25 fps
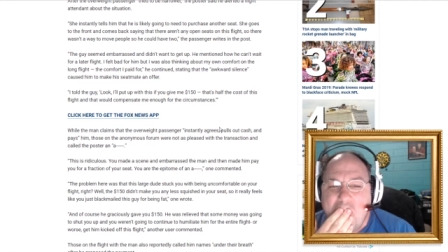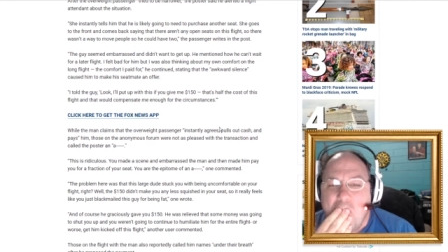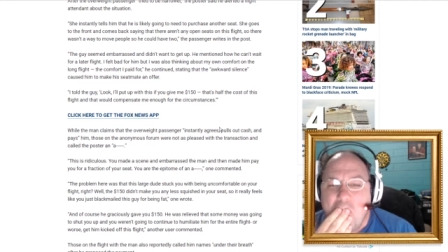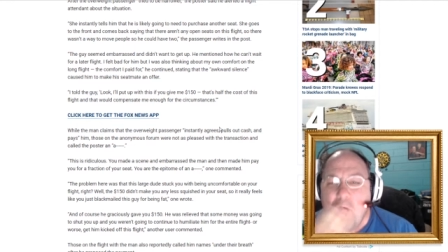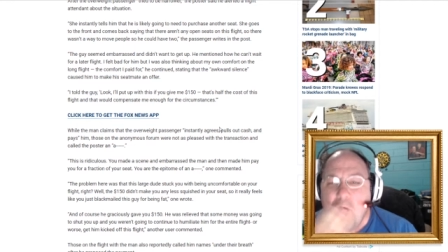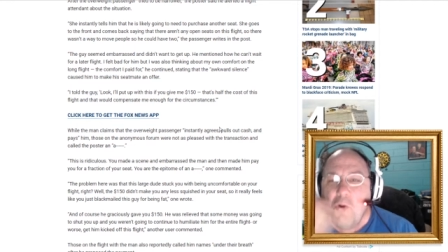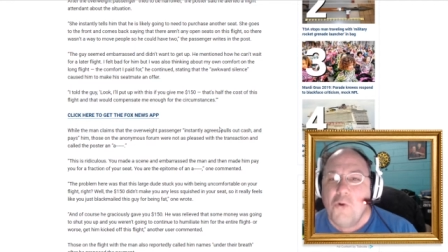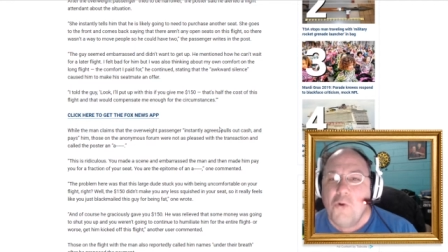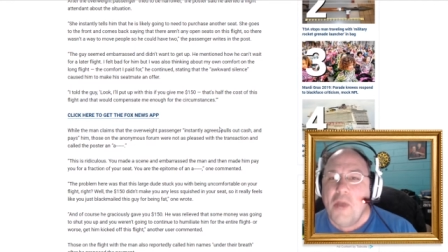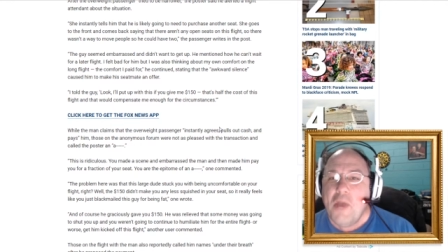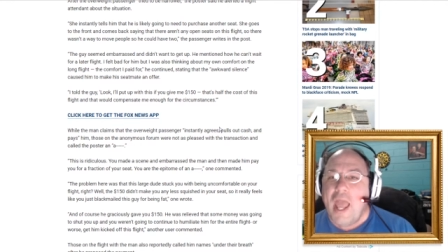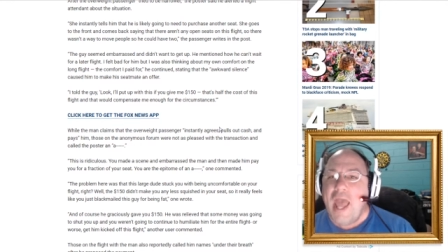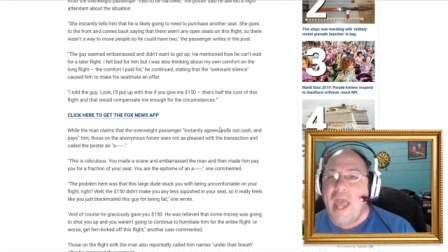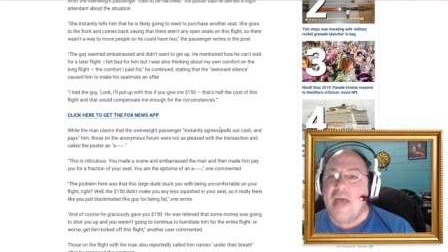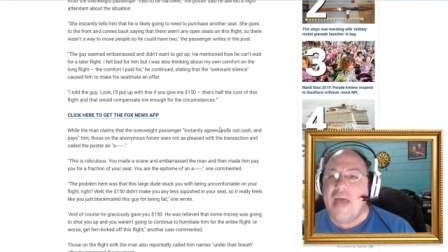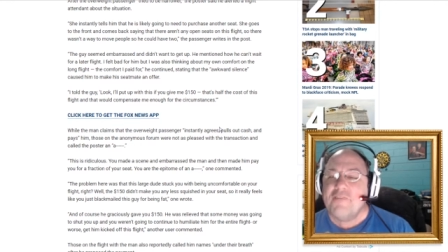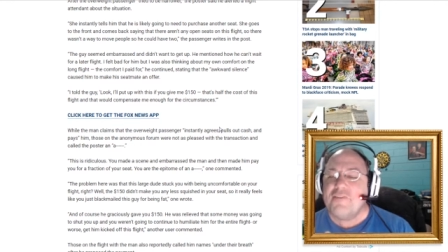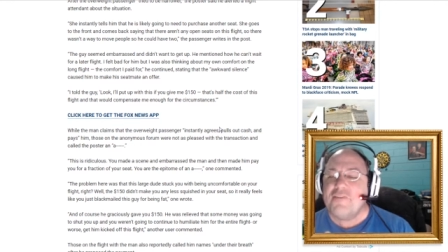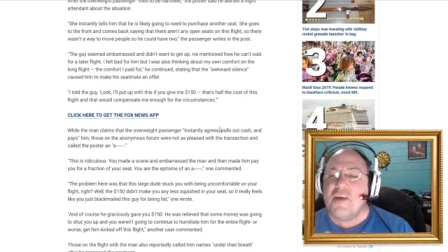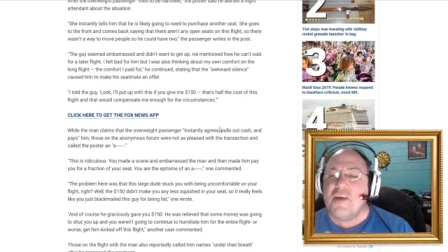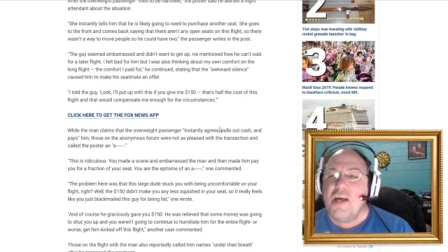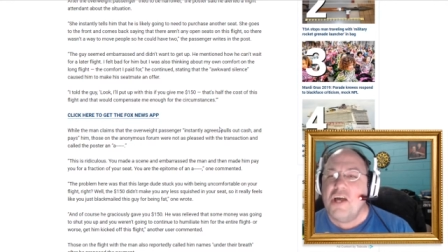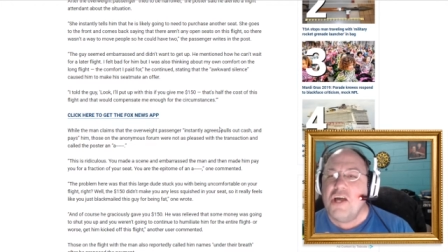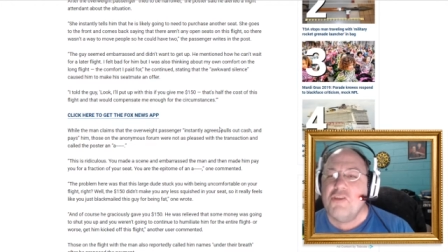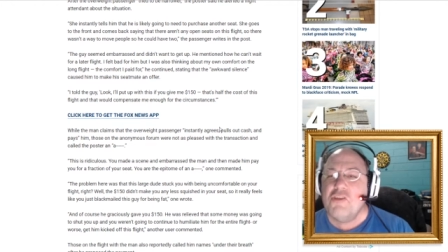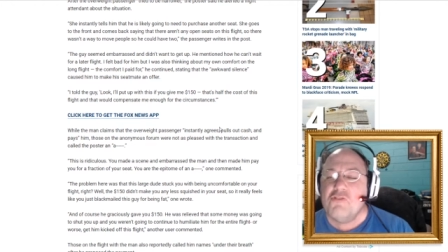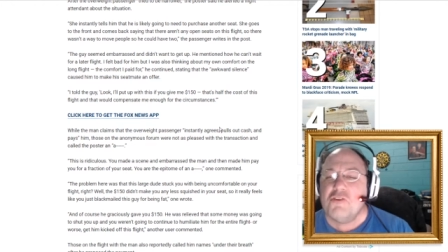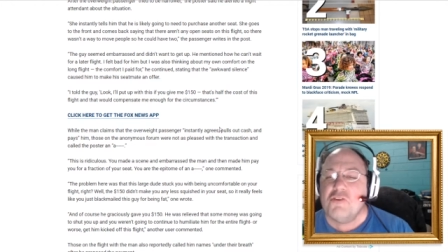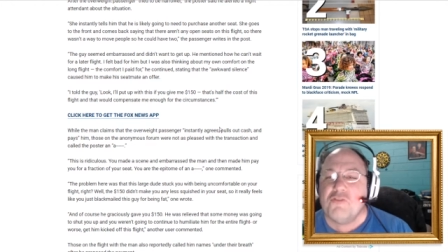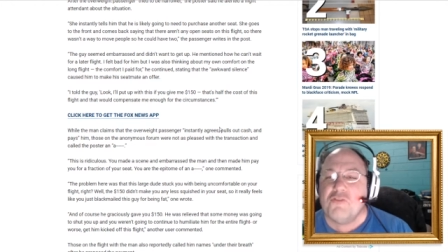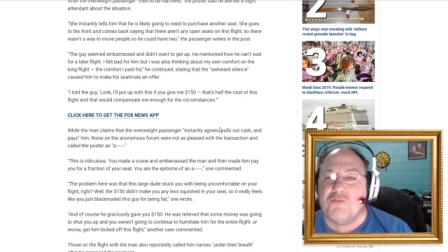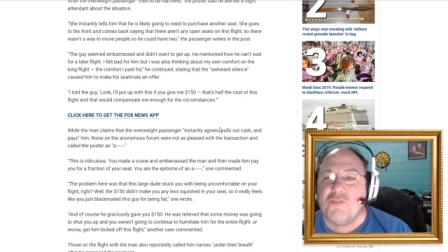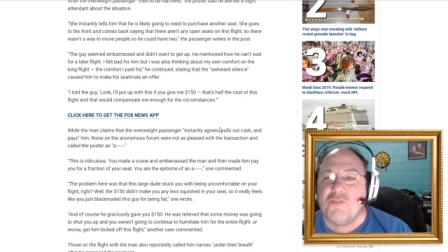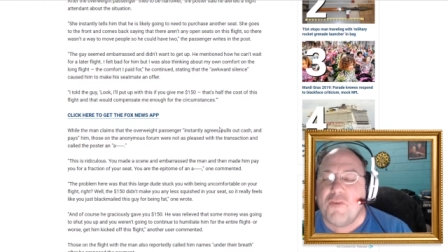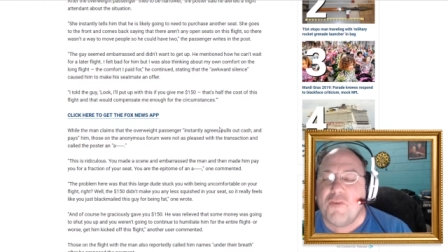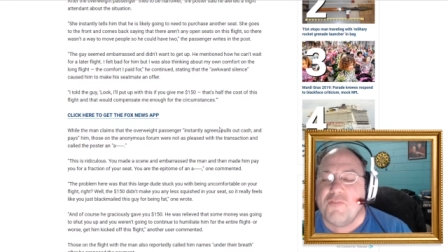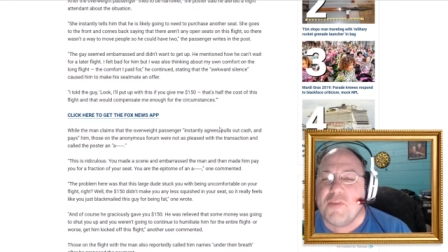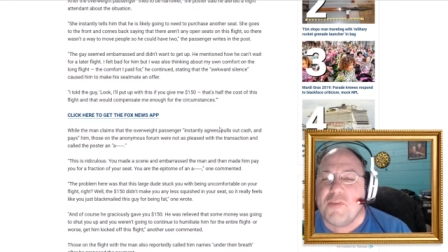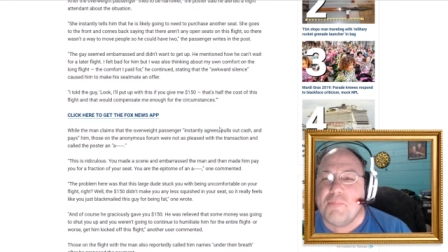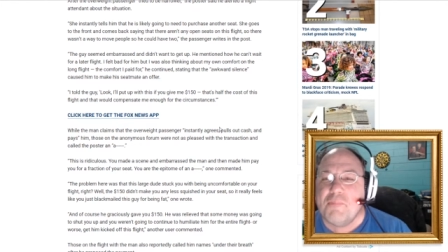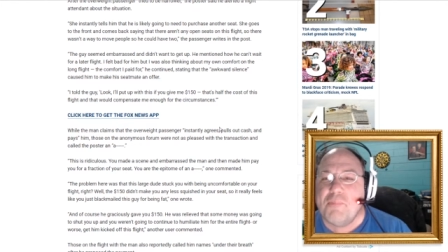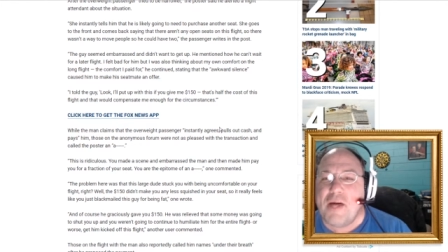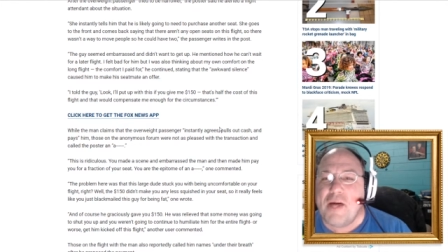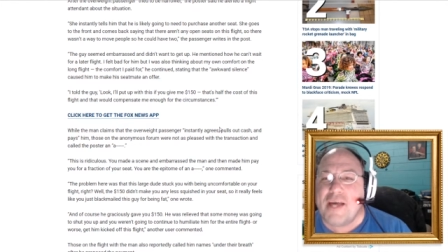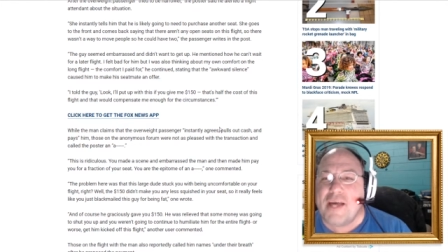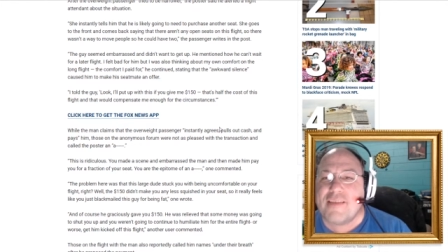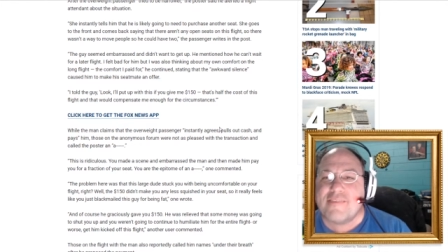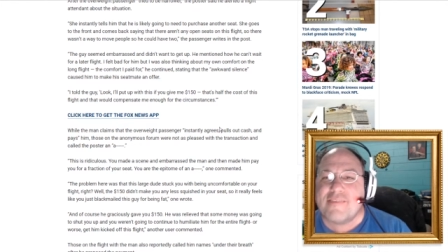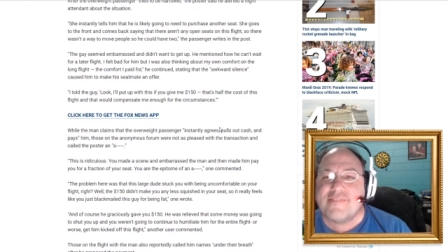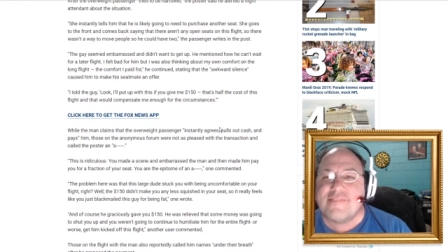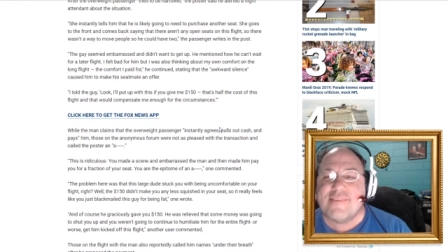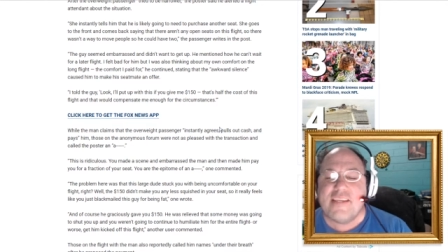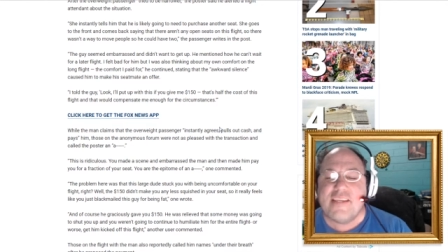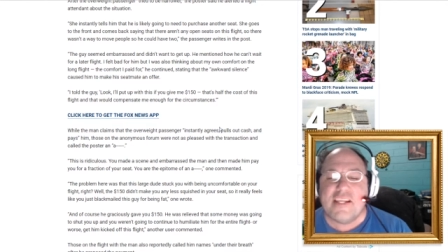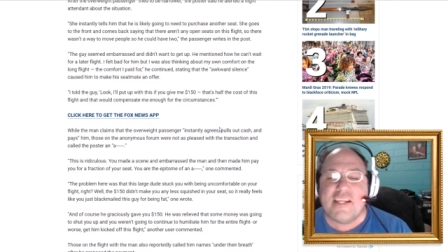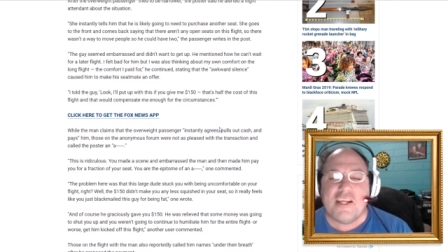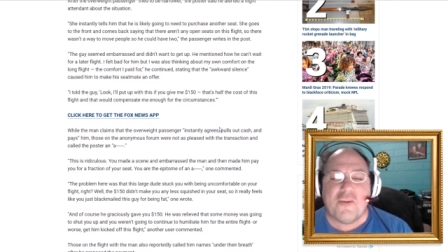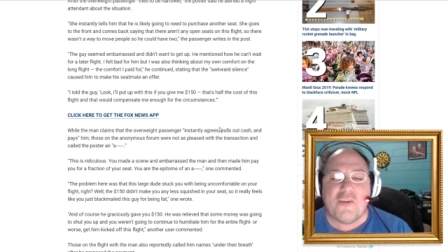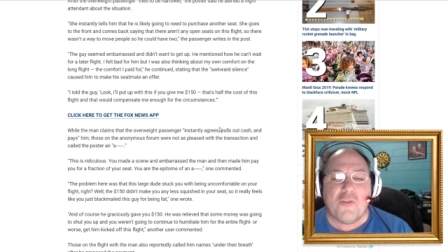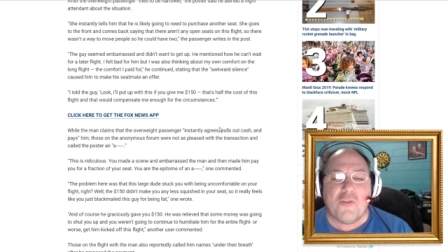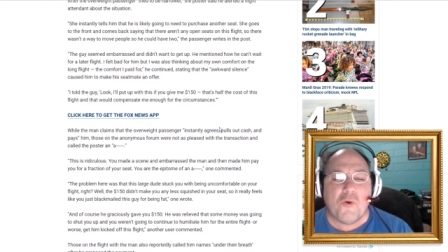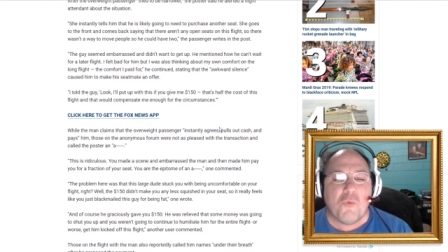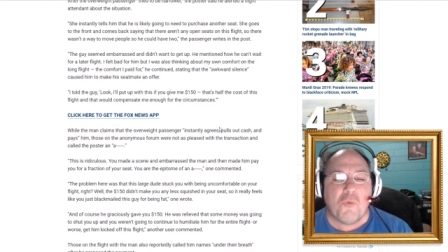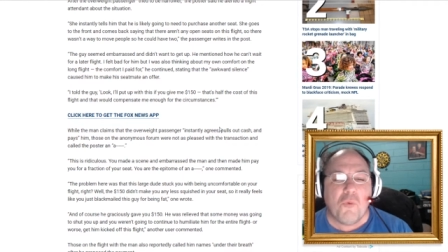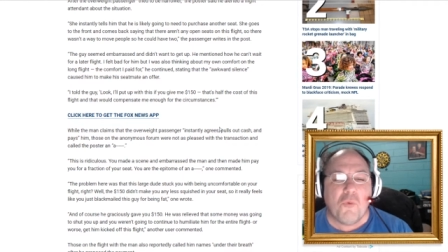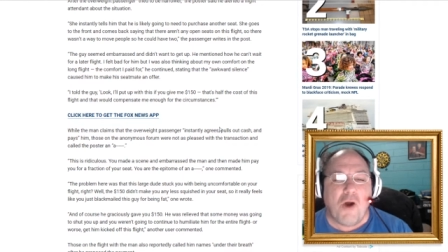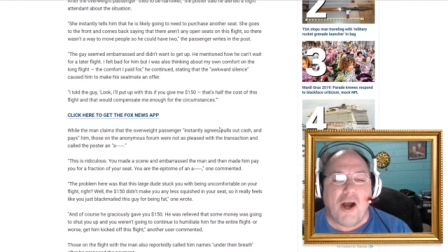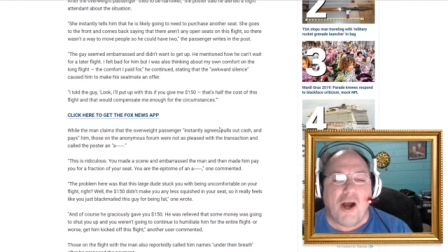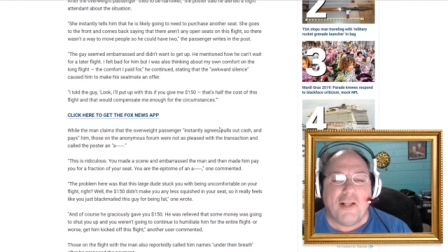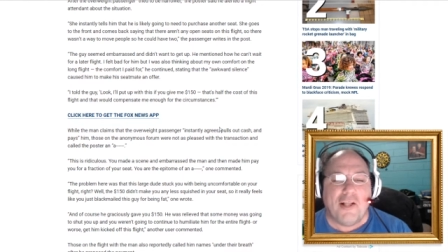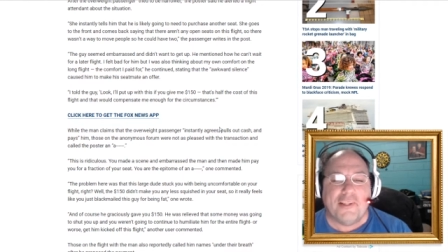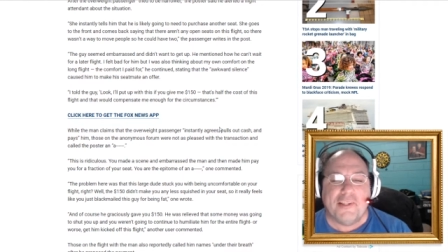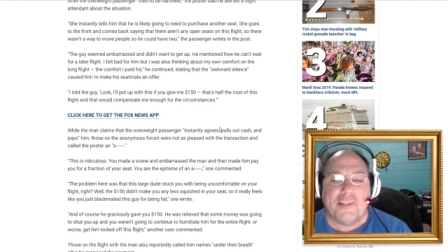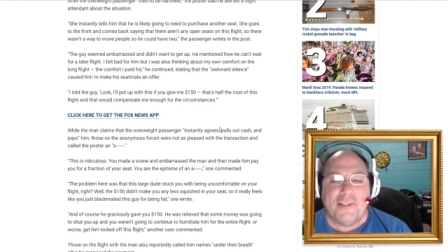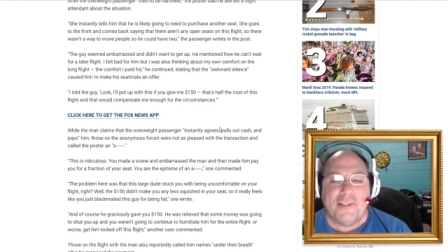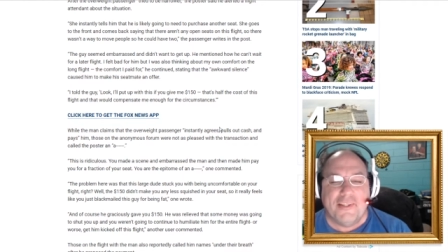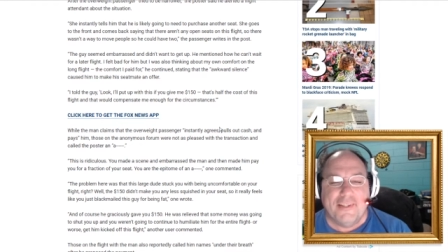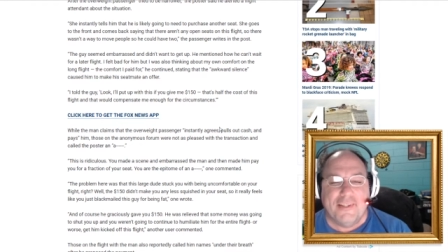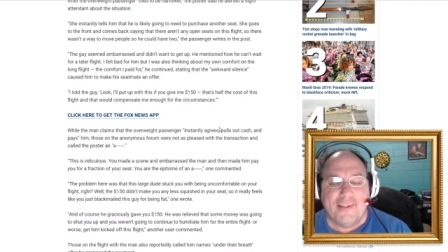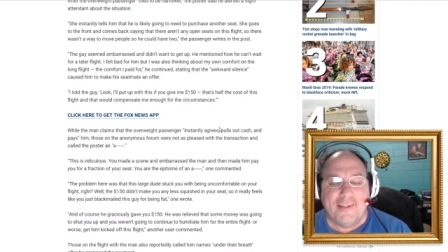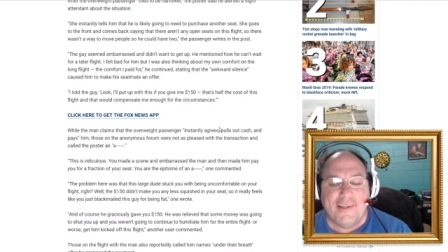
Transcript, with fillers: Who has 150 bucks sitting in their wallet?